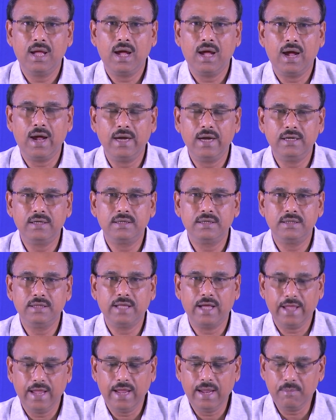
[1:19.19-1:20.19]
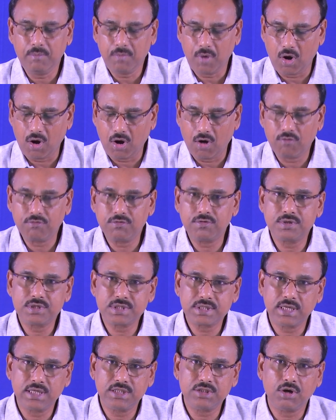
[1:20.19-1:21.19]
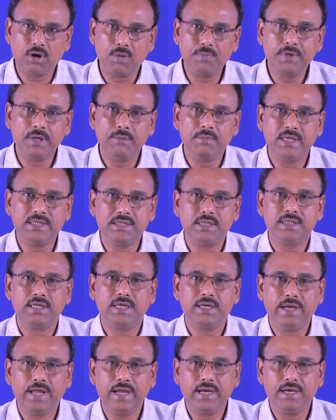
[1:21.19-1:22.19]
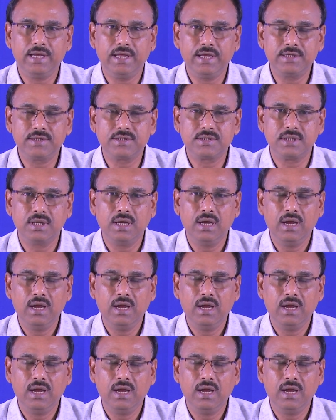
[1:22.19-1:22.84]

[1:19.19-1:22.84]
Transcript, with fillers: and the aim of such optimization techniques